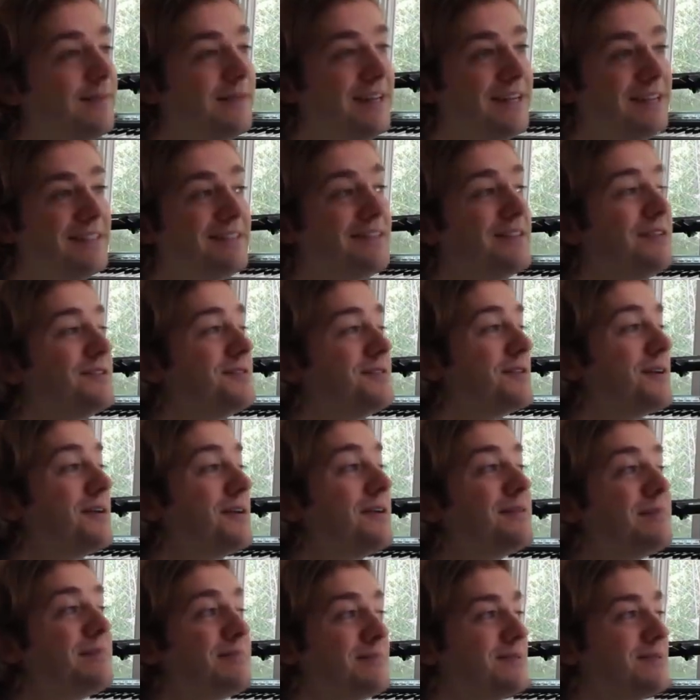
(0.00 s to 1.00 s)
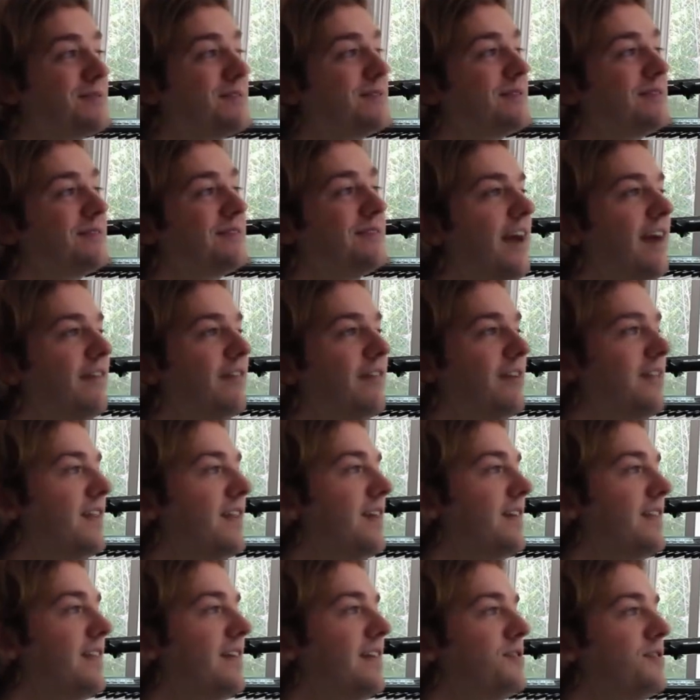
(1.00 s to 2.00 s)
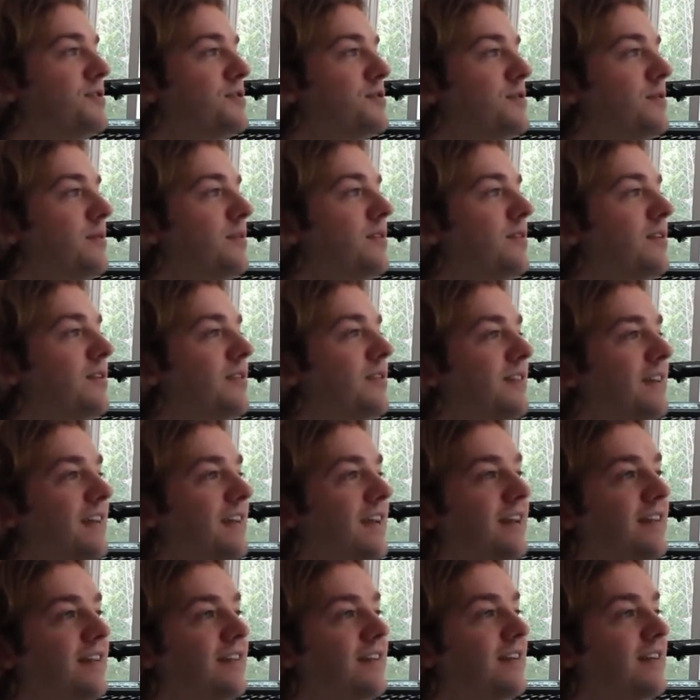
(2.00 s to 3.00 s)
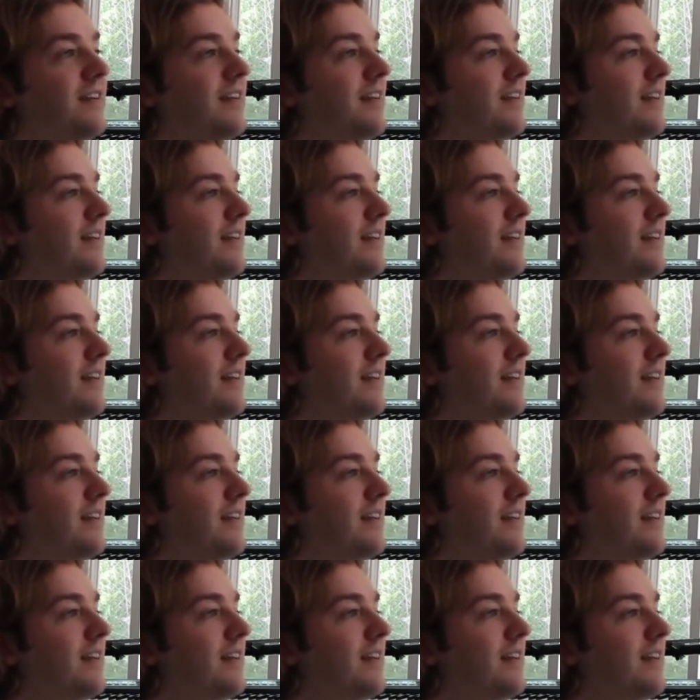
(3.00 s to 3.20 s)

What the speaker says: That's the drums. Everything in the instrumental all together.